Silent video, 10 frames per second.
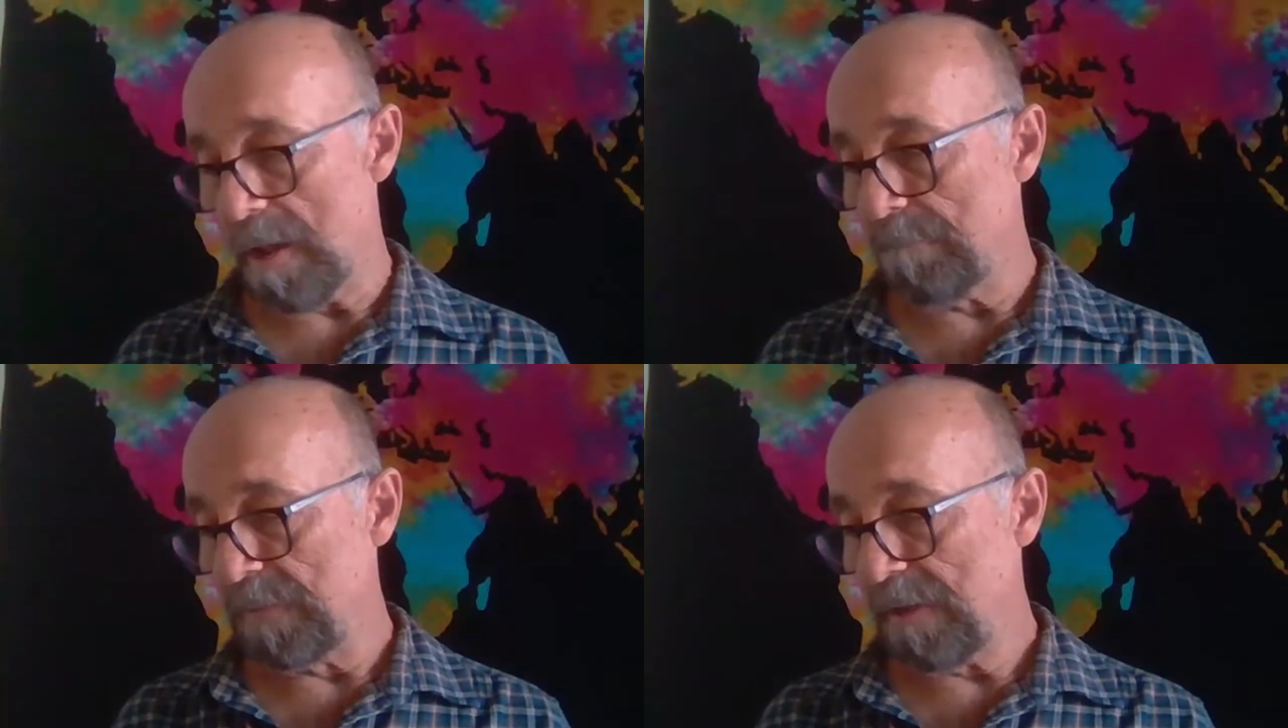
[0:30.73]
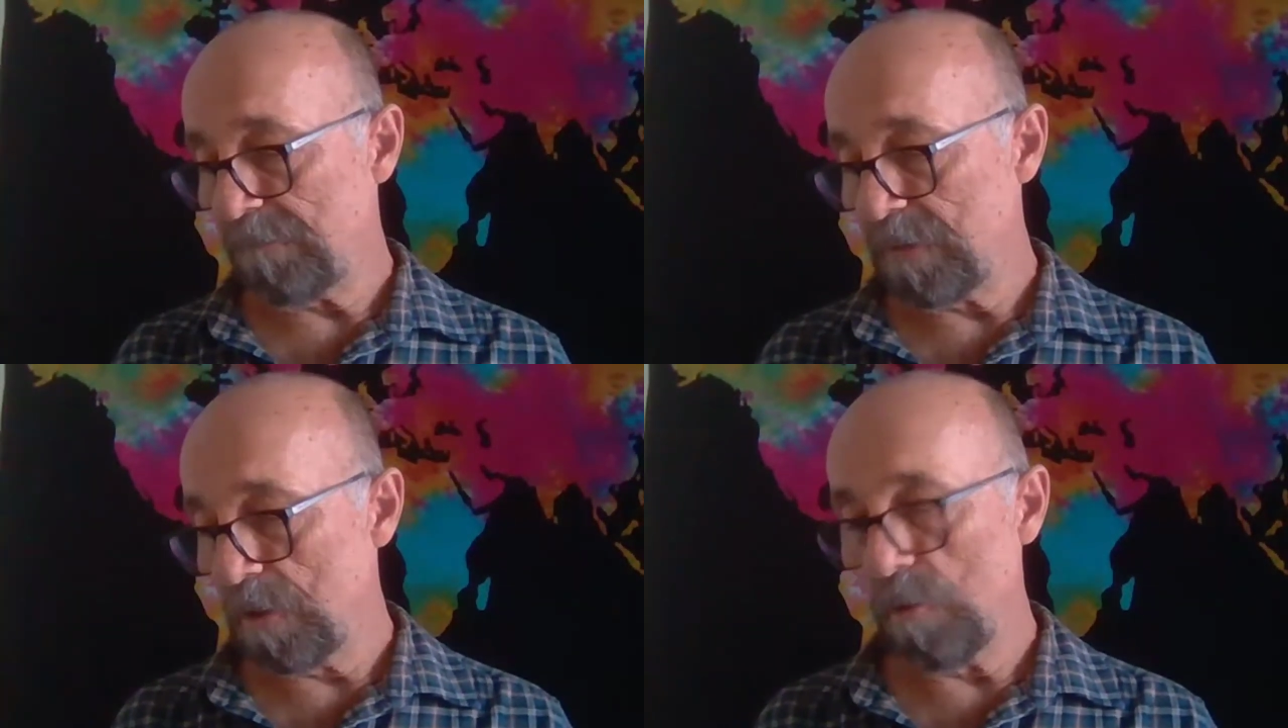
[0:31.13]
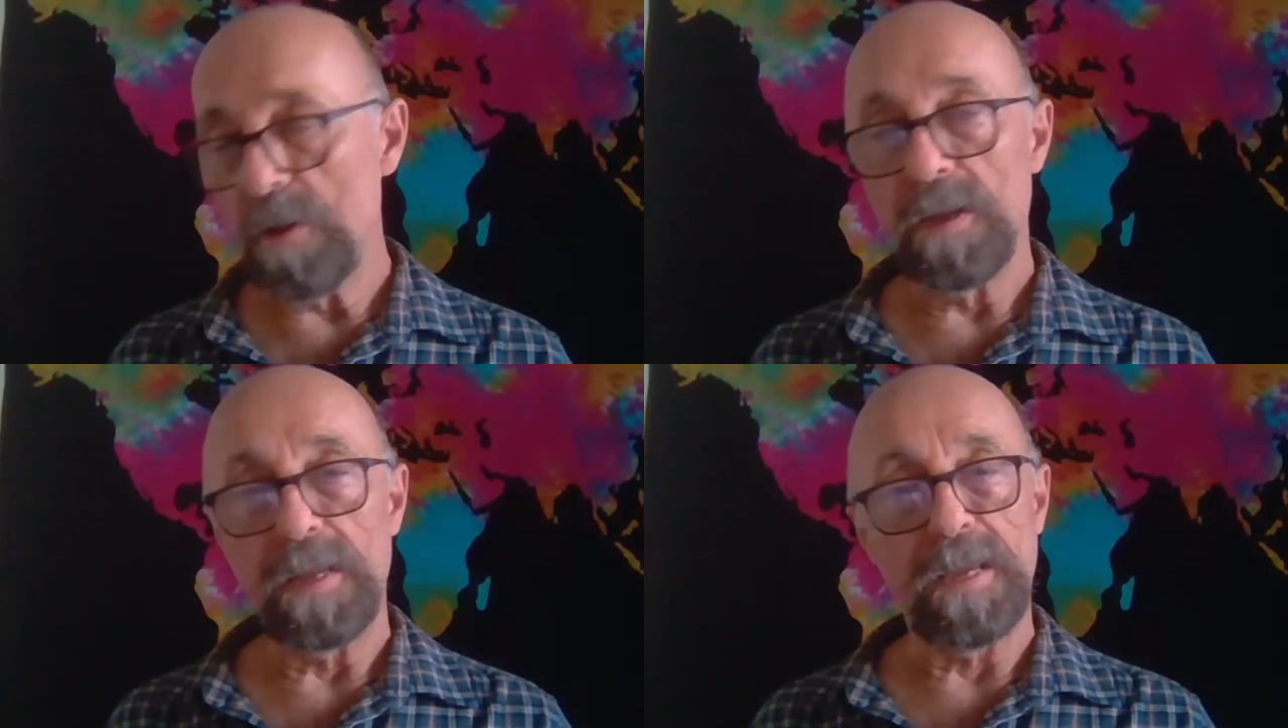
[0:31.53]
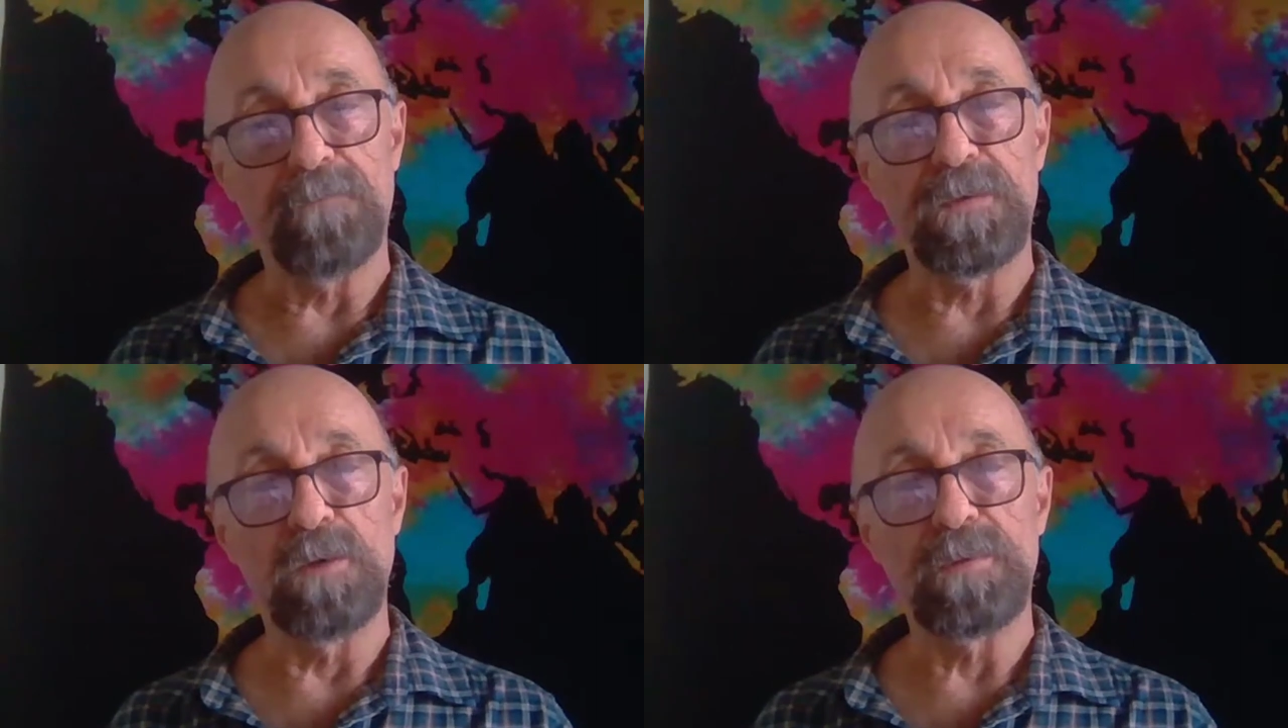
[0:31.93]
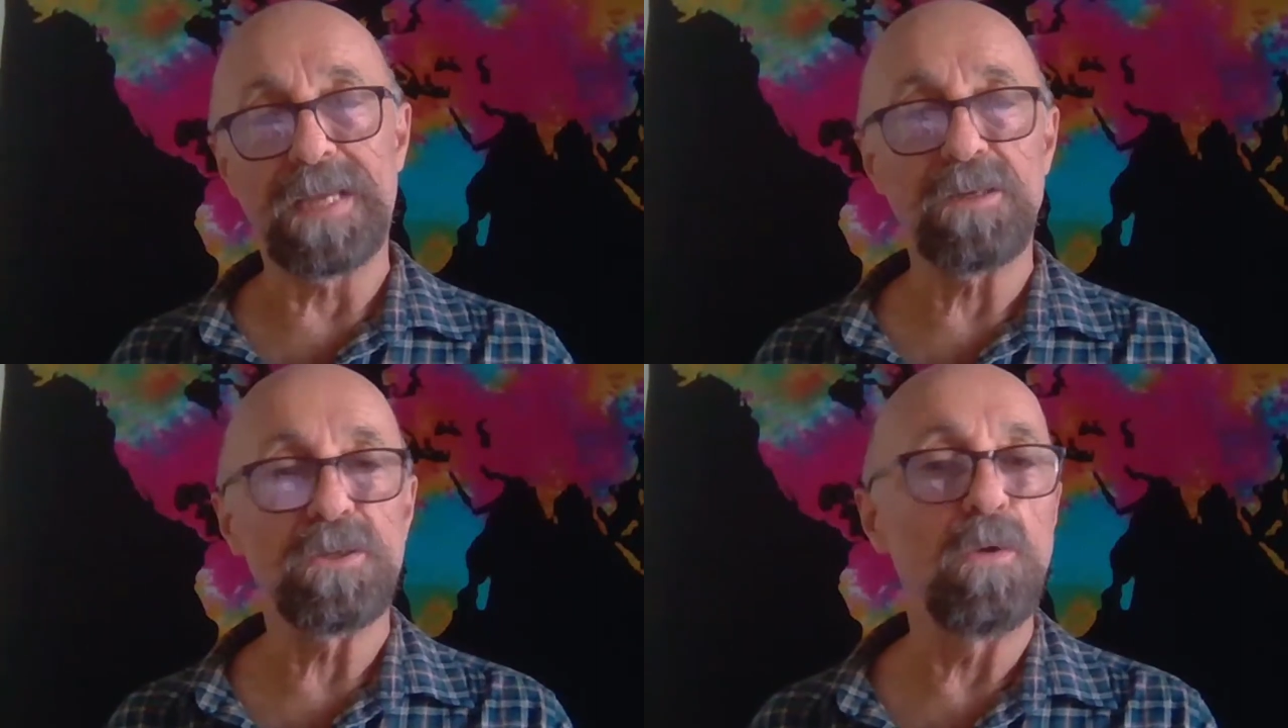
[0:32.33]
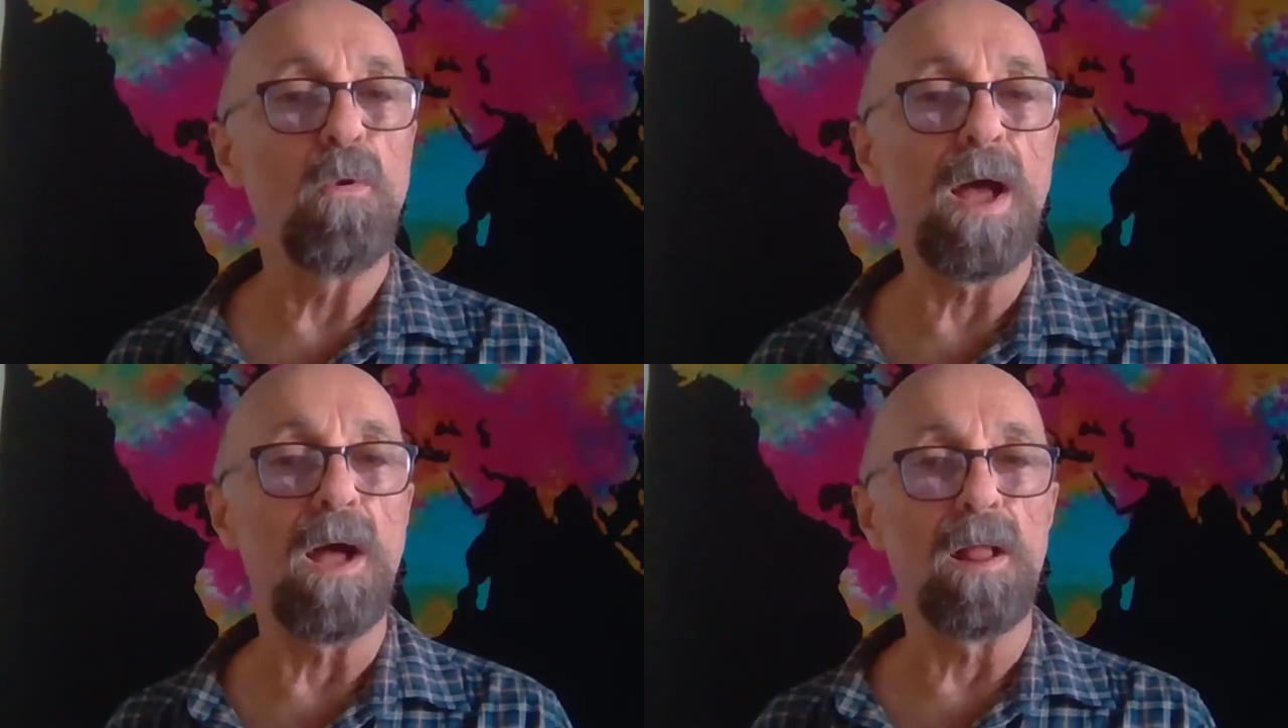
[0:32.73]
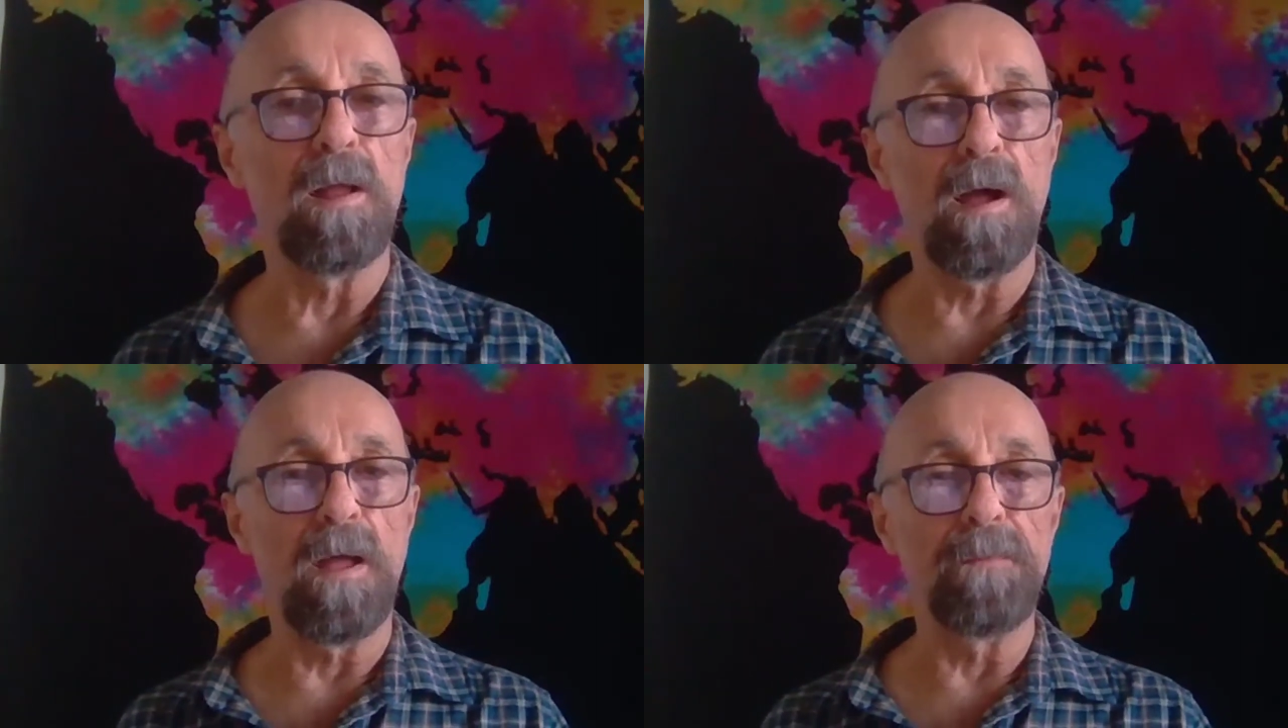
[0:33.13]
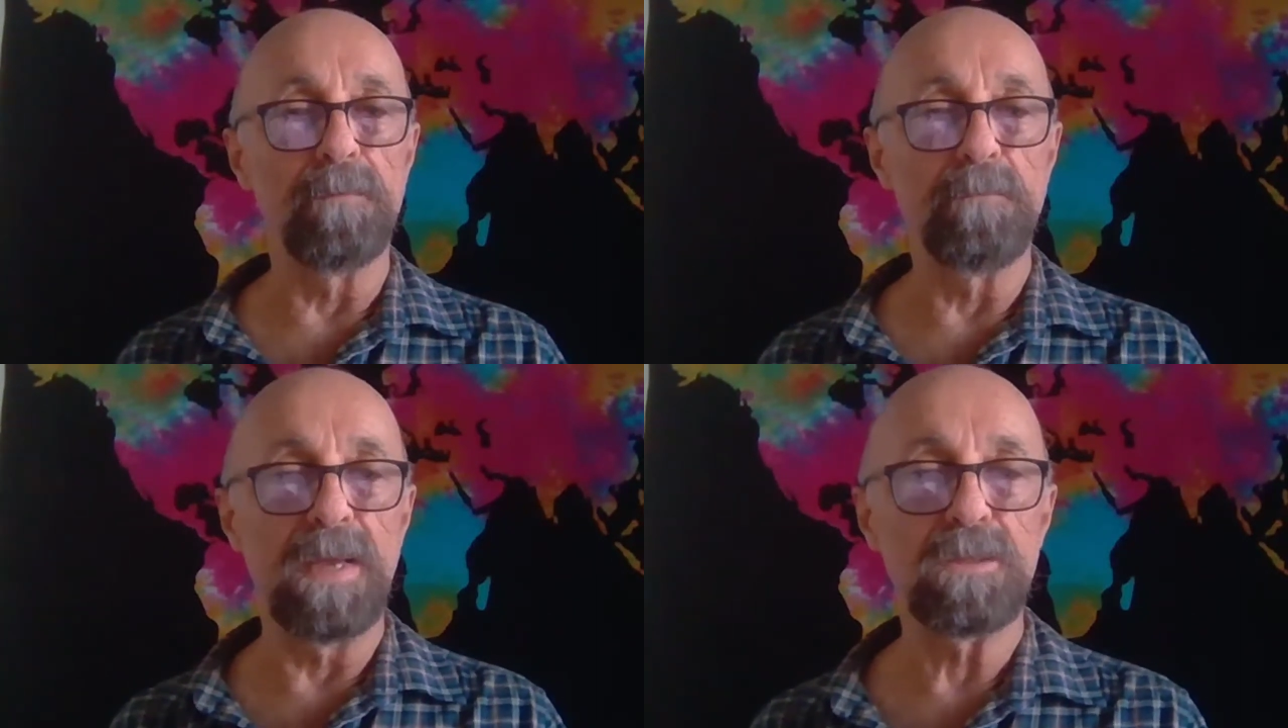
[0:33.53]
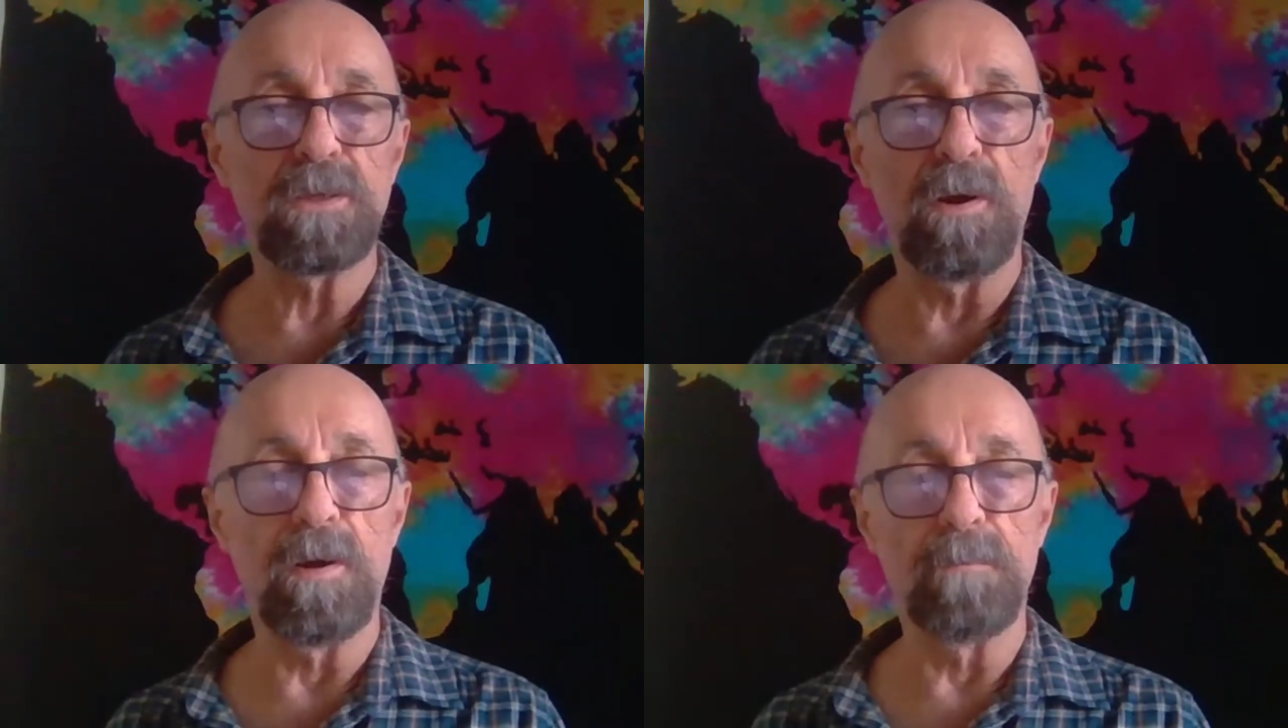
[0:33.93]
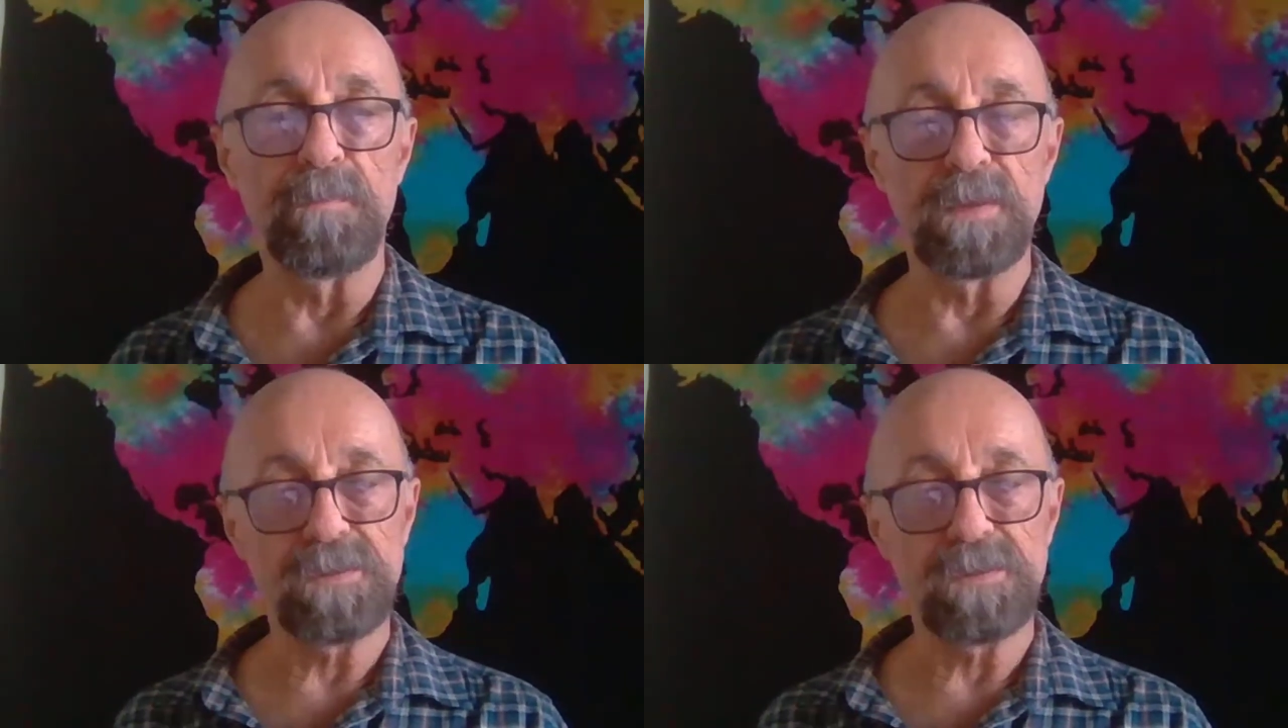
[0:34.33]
If you didn't do well on the midterm,